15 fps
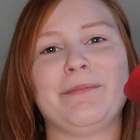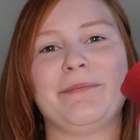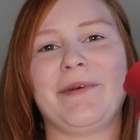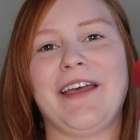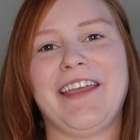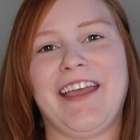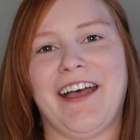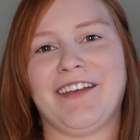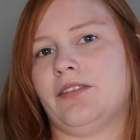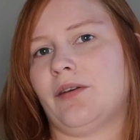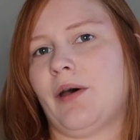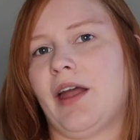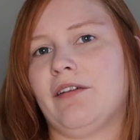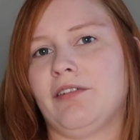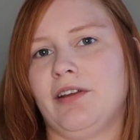But yeah, so
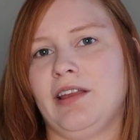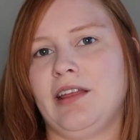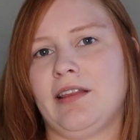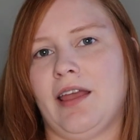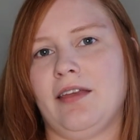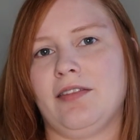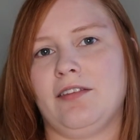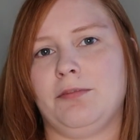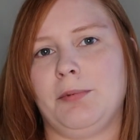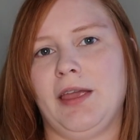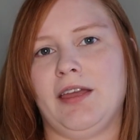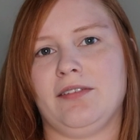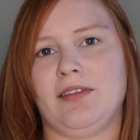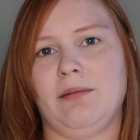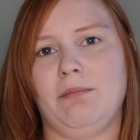I really like this
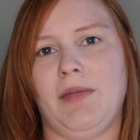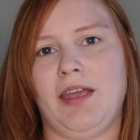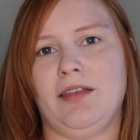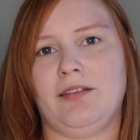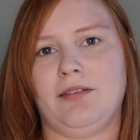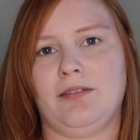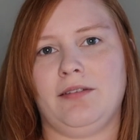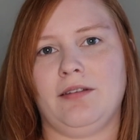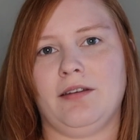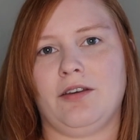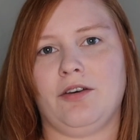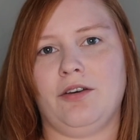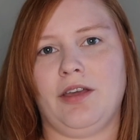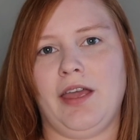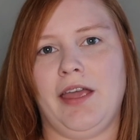because it makes
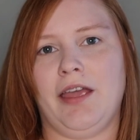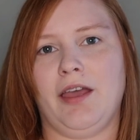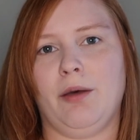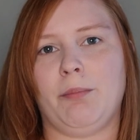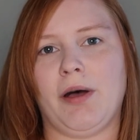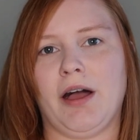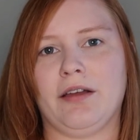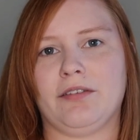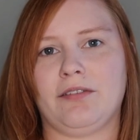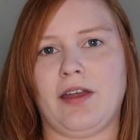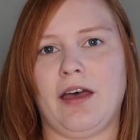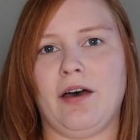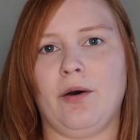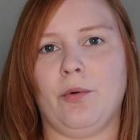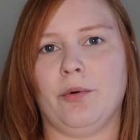cooking
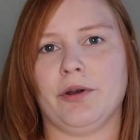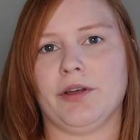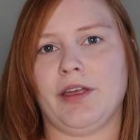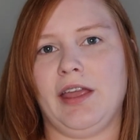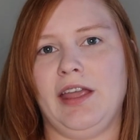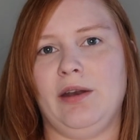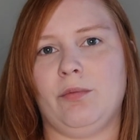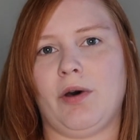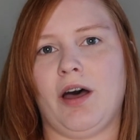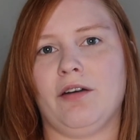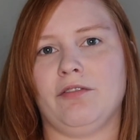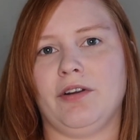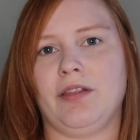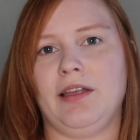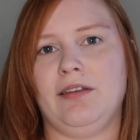pasta or
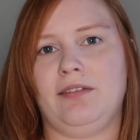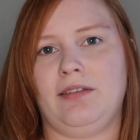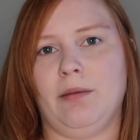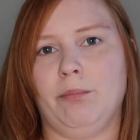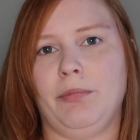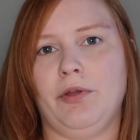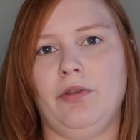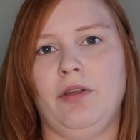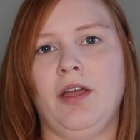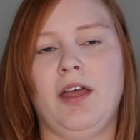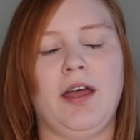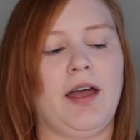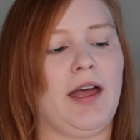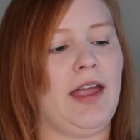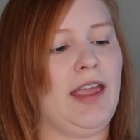quinoa really simple.
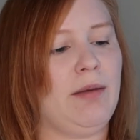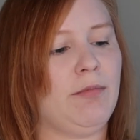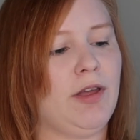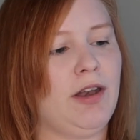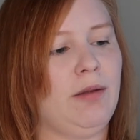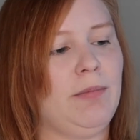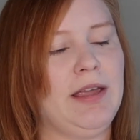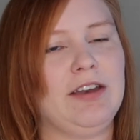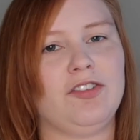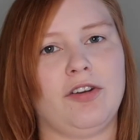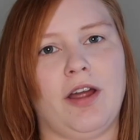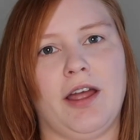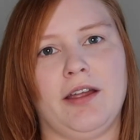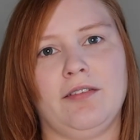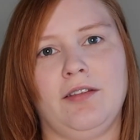I am going to be
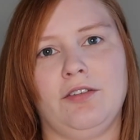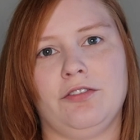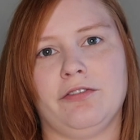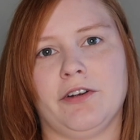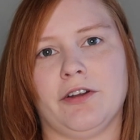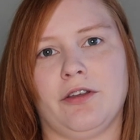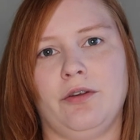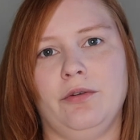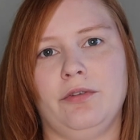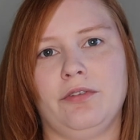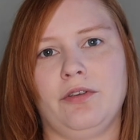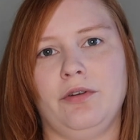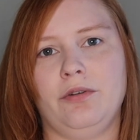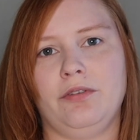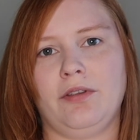trying this for
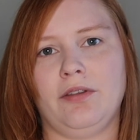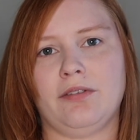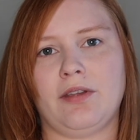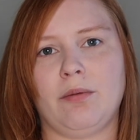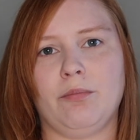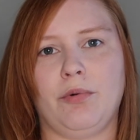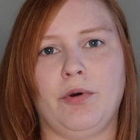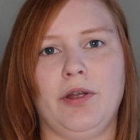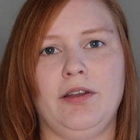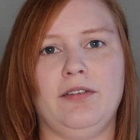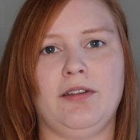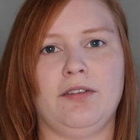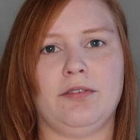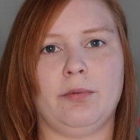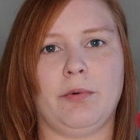couscous at some
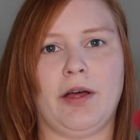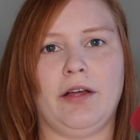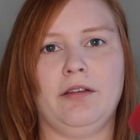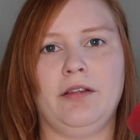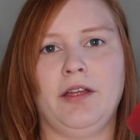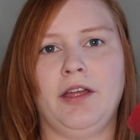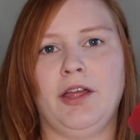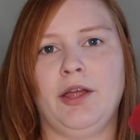point as well.